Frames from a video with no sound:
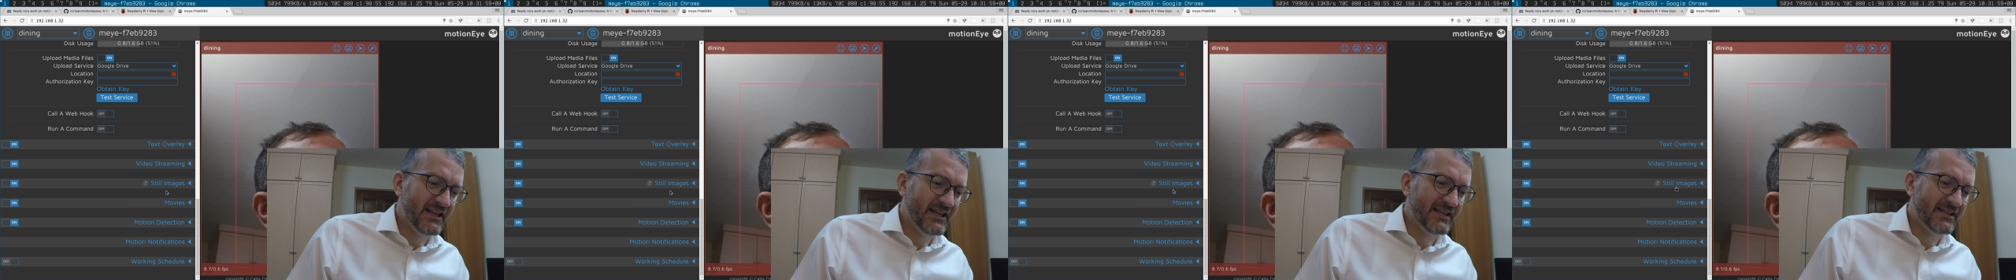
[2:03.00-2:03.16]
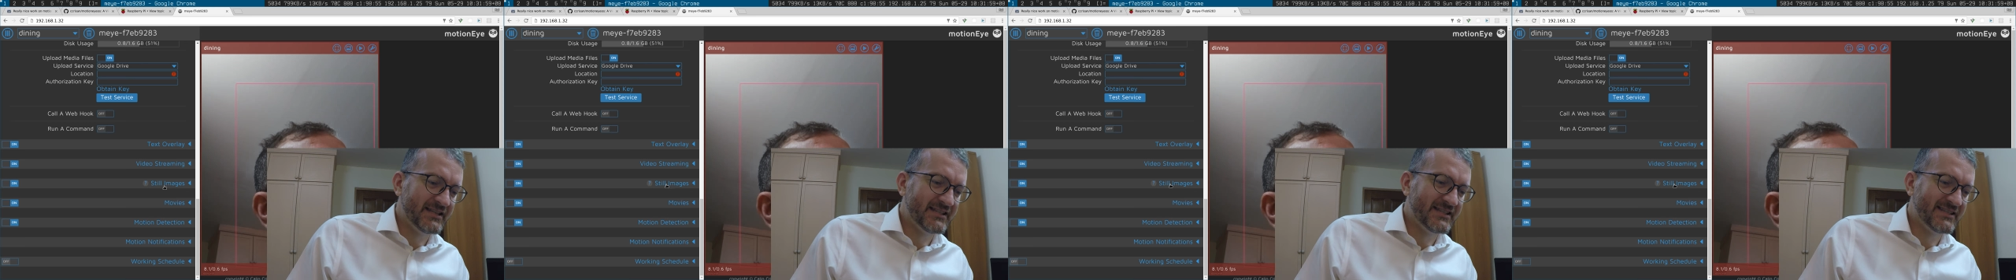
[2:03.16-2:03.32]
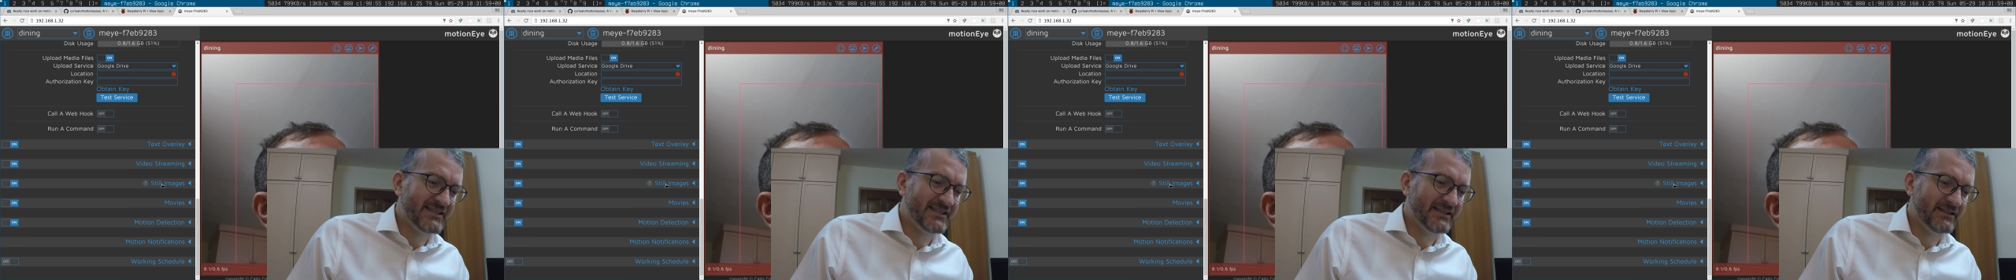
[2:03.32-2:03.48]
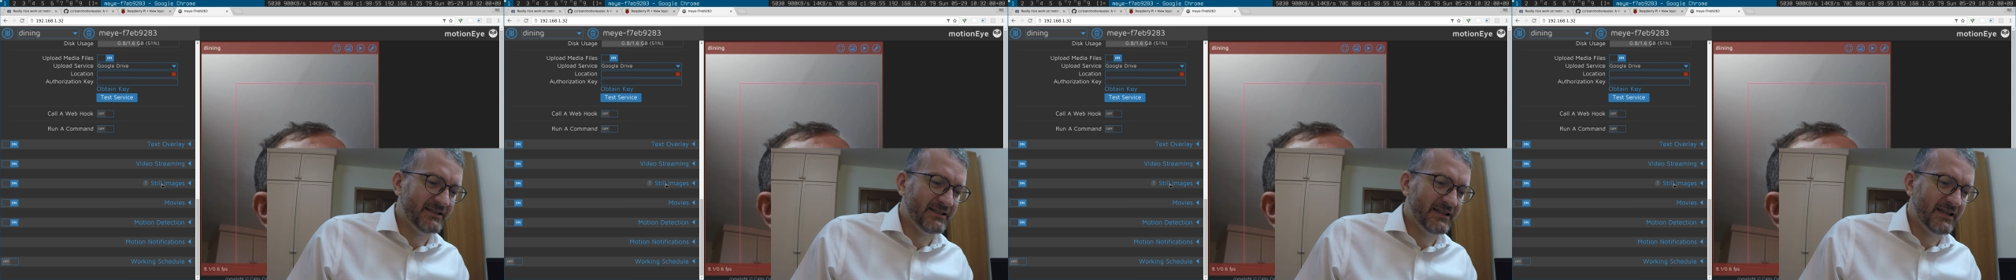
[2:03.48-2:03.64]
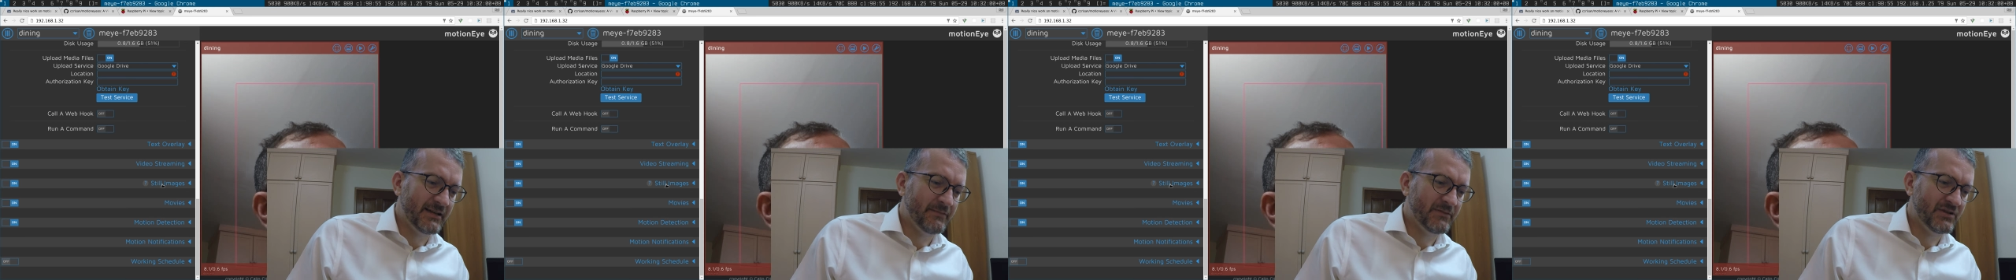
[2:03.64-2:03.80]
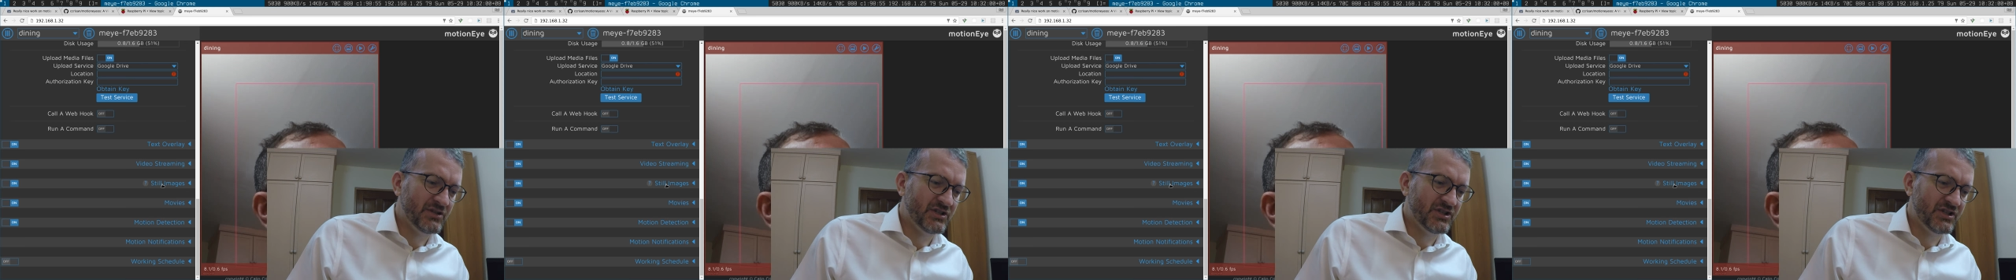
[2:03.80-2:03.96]
still
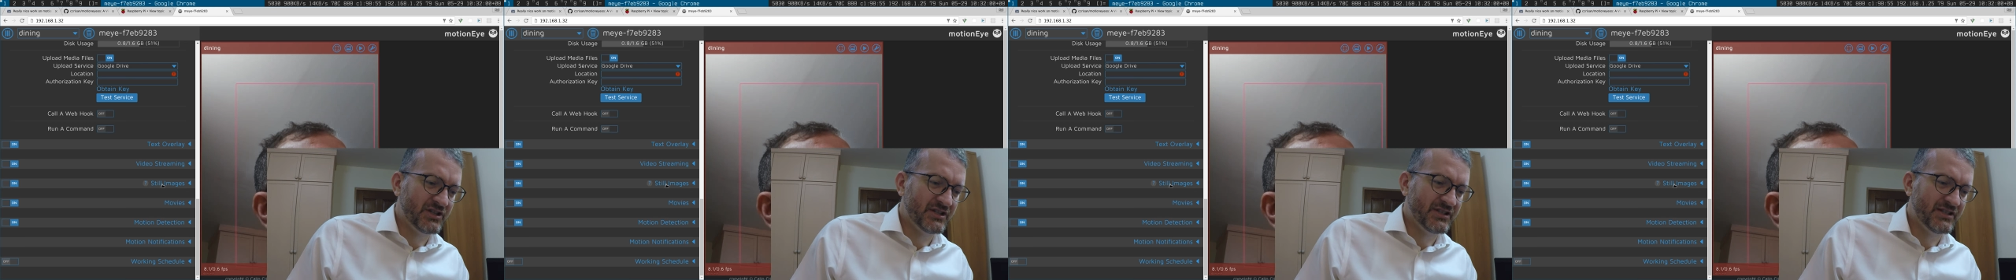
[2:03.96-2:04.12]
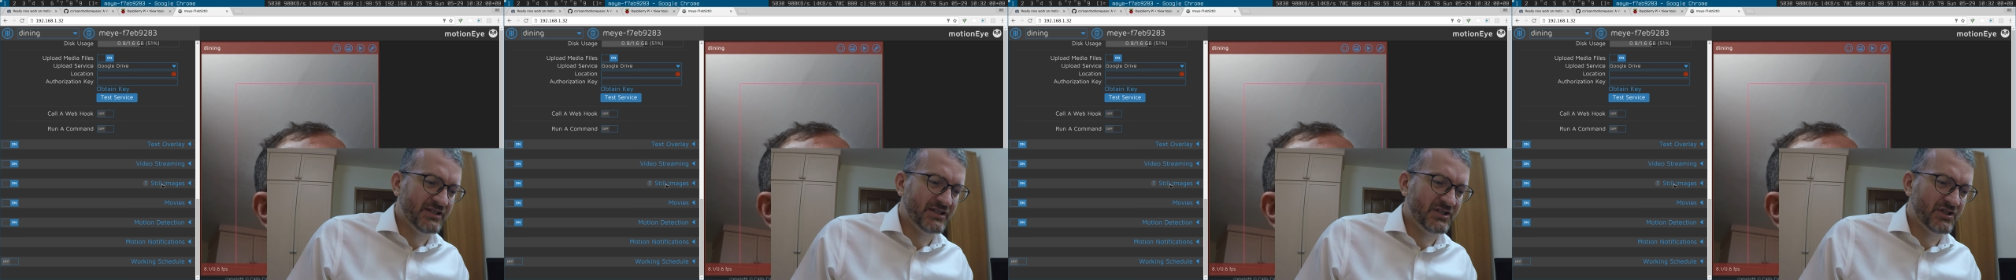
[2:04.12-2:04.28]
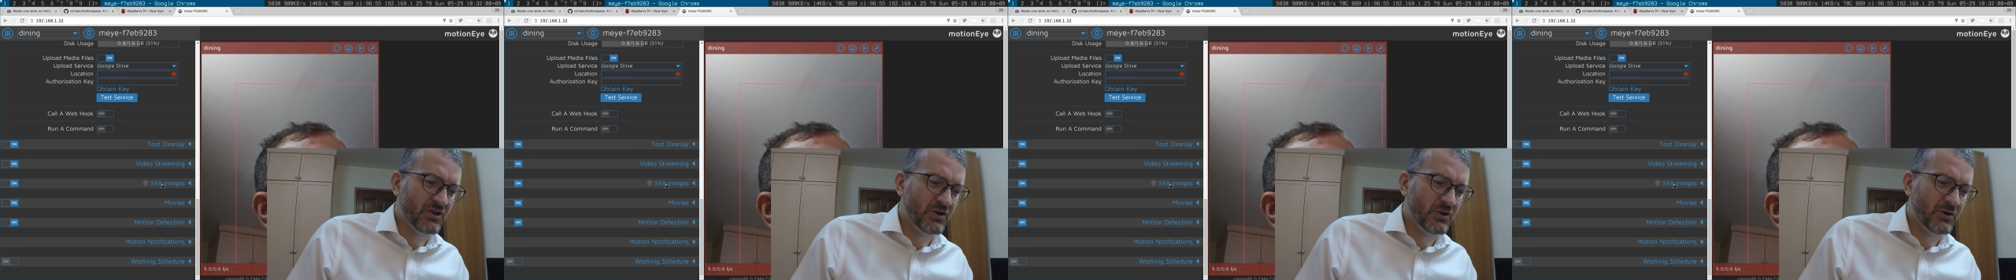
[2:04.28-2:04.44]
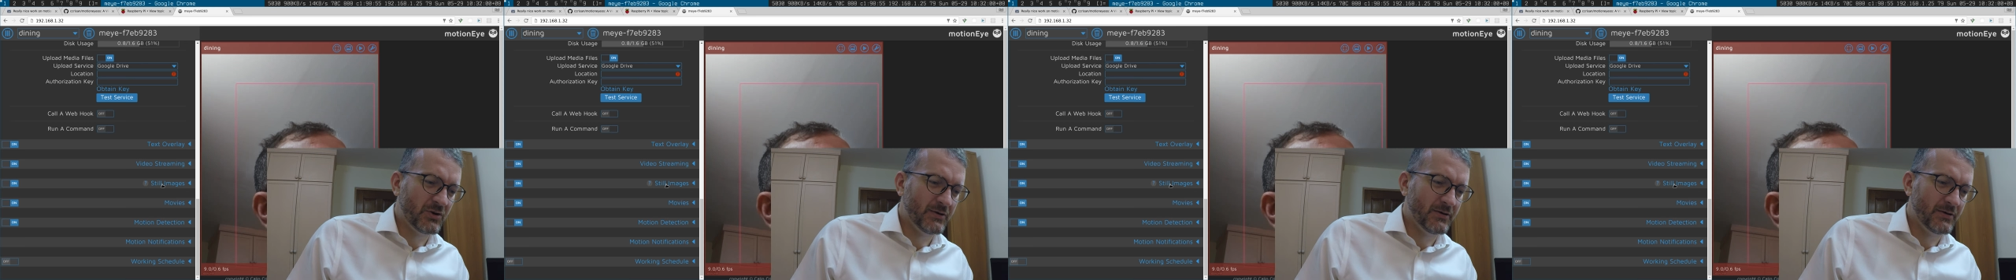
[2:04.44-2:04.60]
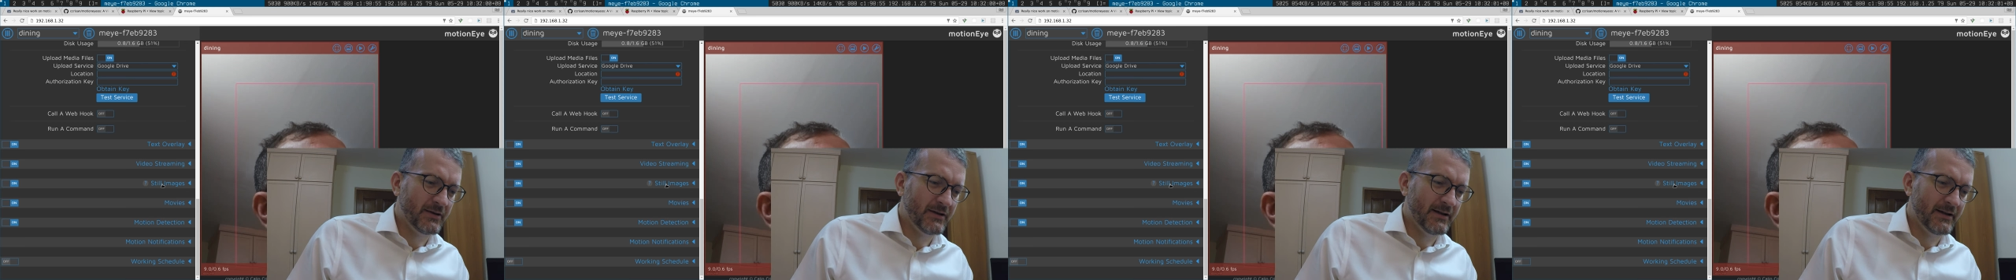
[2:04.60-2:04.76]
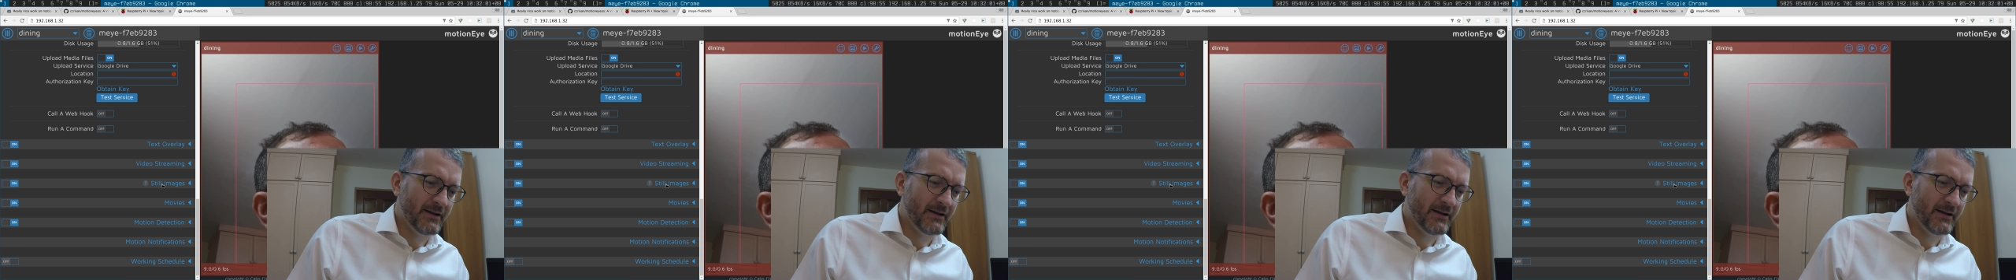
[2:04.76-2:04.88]
images could